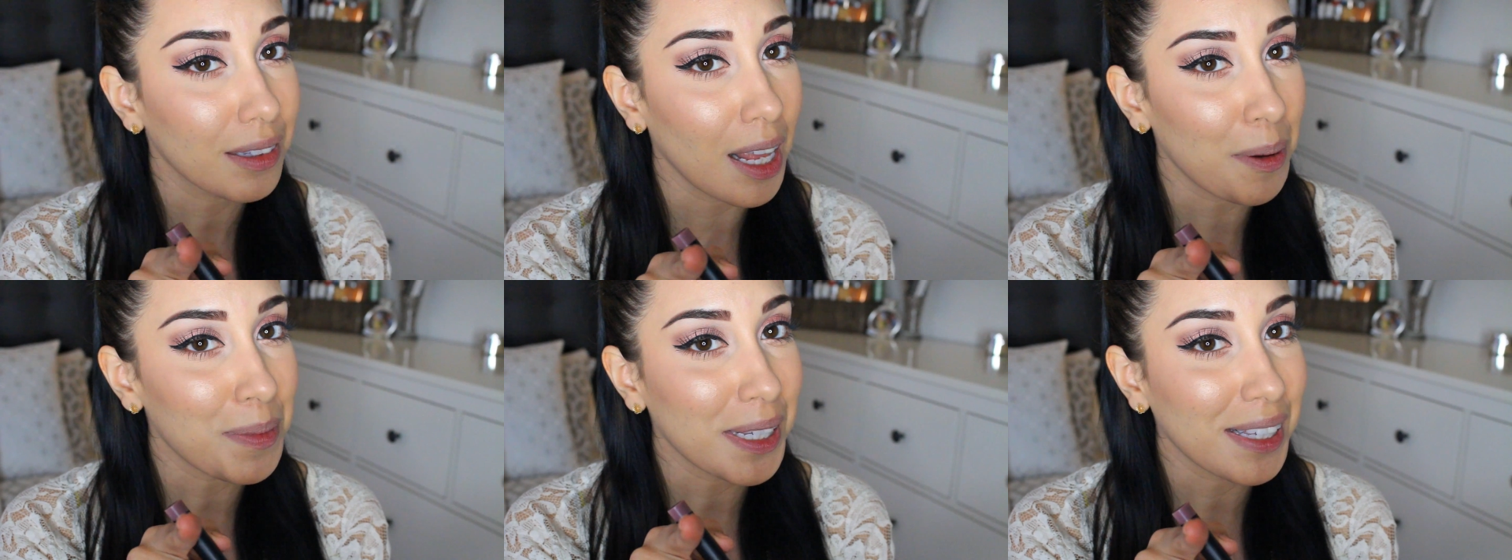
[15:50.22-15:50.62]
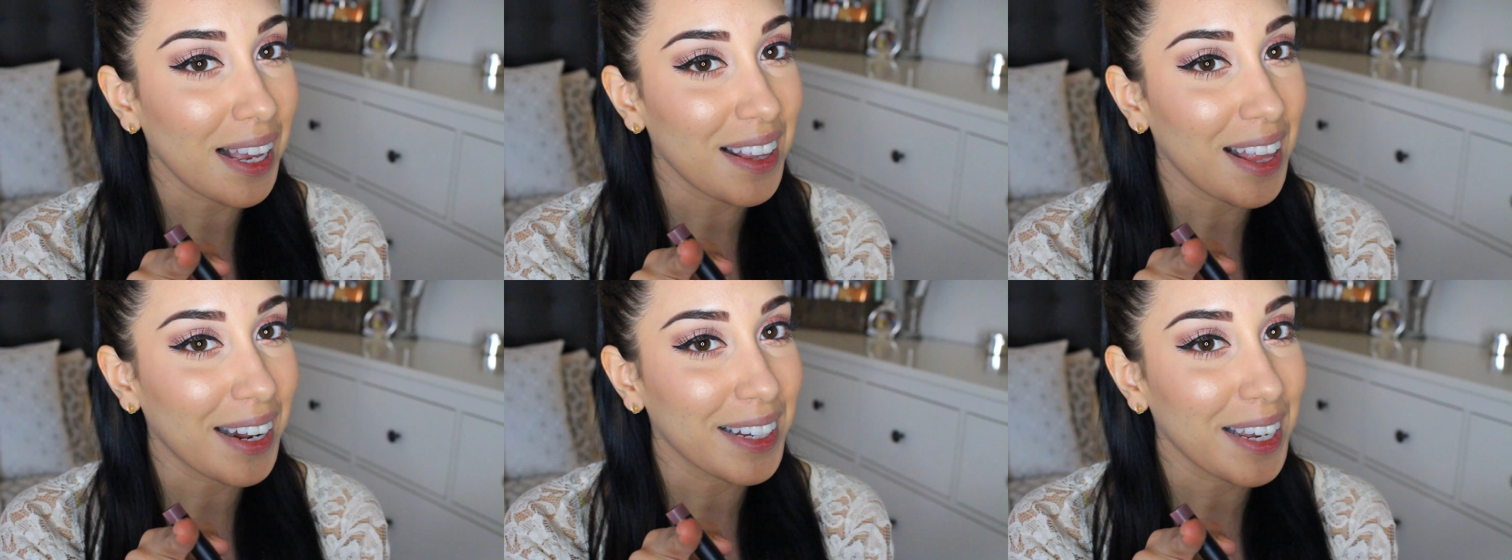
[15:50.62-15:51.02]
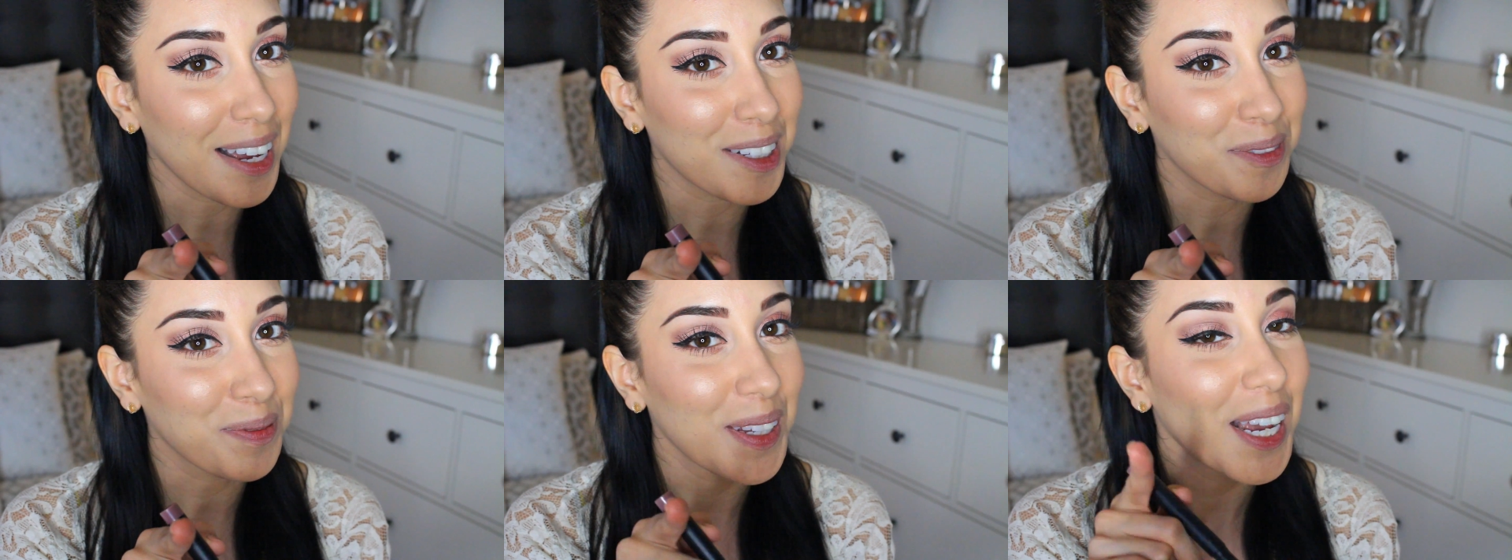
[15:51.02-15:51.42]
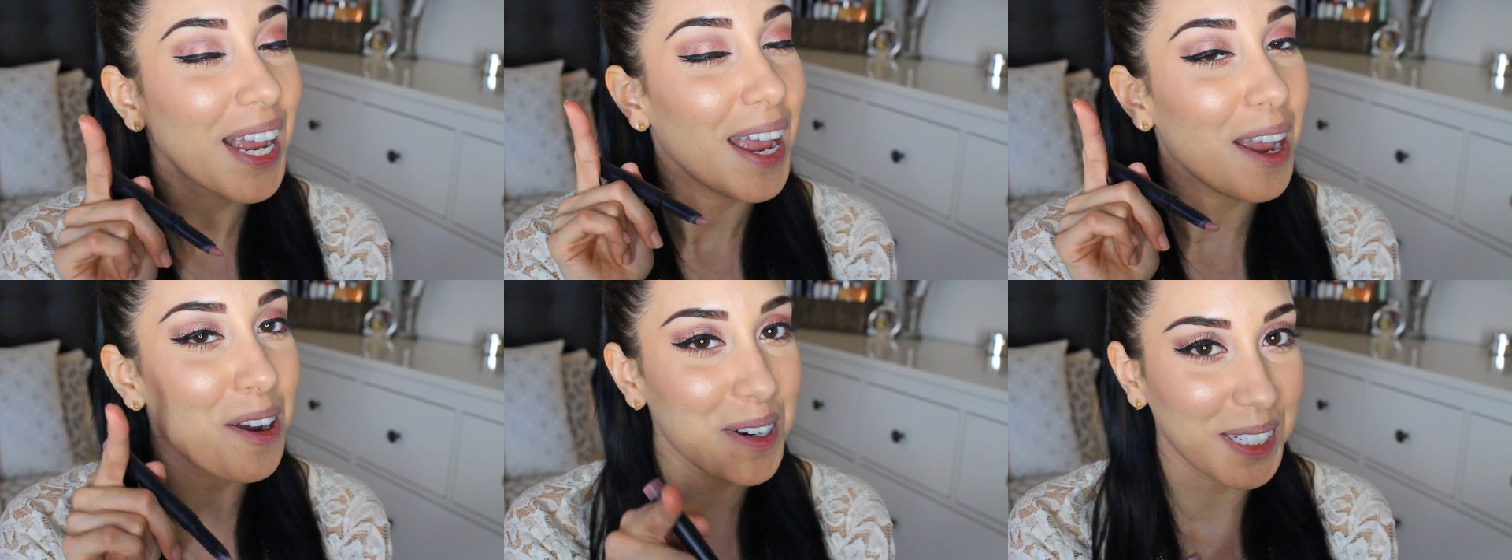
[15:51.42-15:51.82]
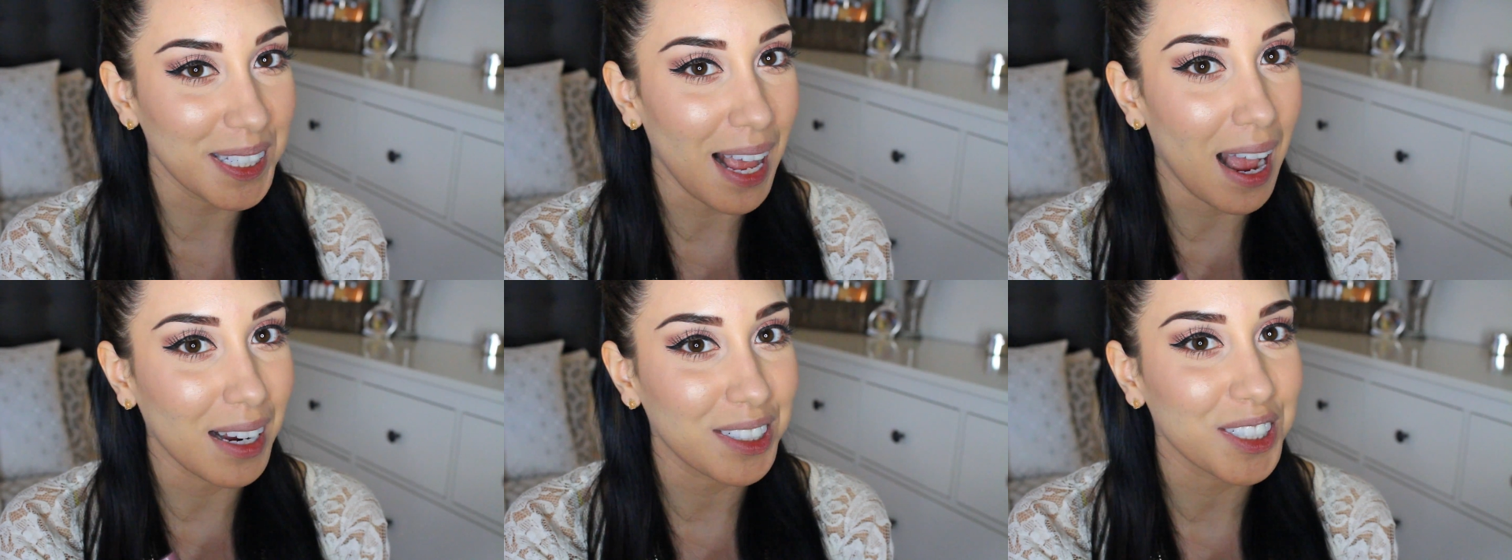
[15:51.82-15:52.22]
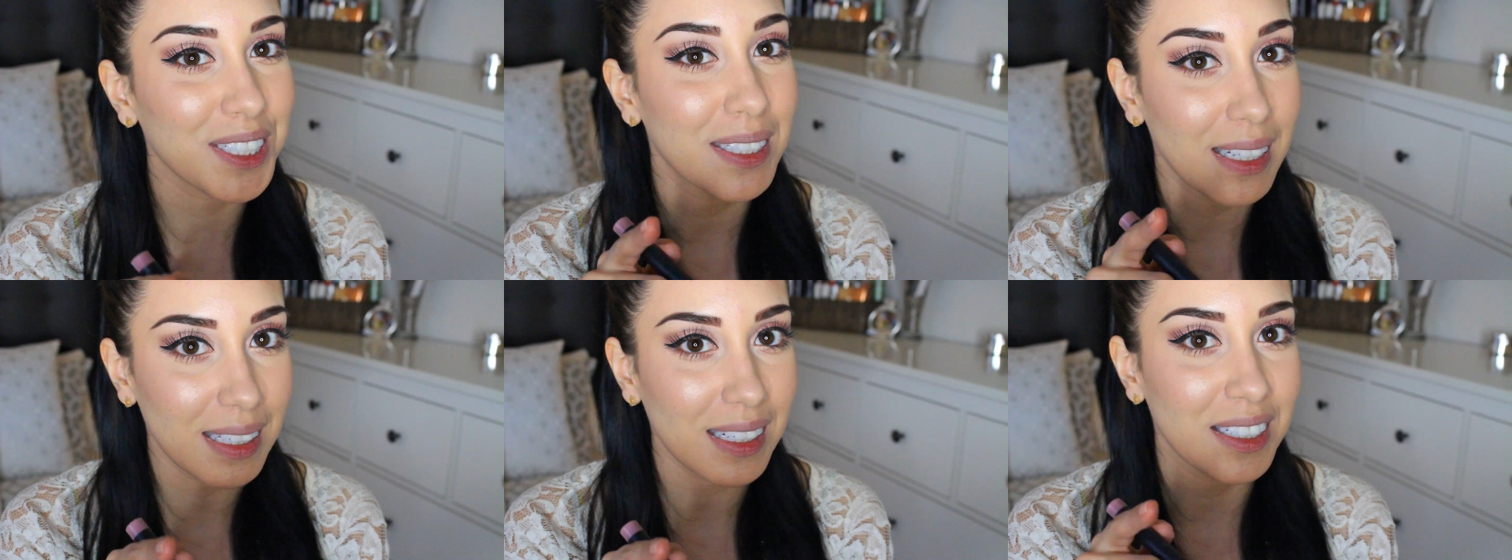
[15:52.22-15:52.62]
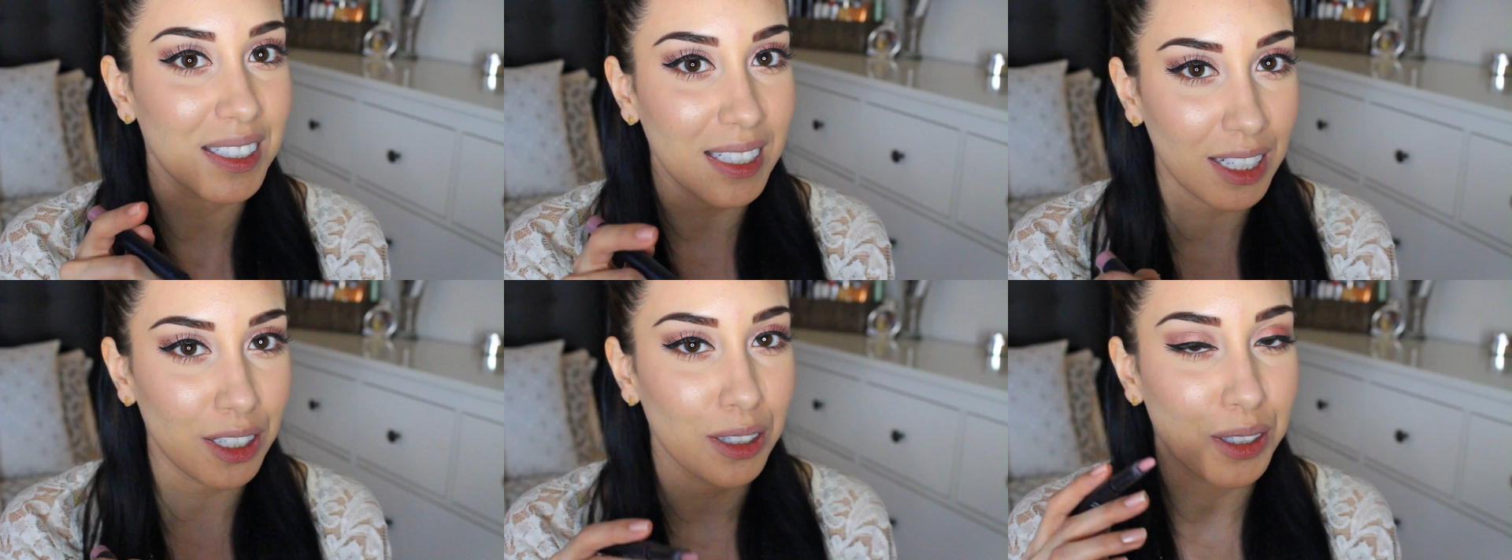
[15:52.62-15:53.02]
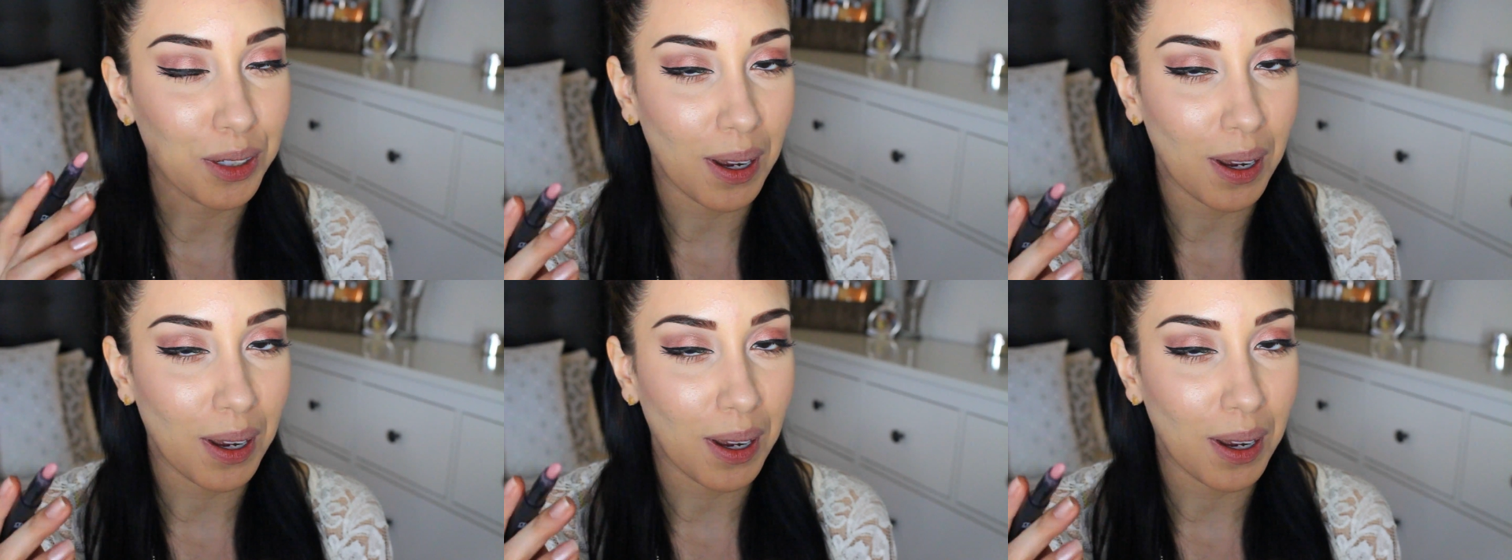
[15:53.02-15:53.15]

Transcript: let me say that again. It was actually discontinued,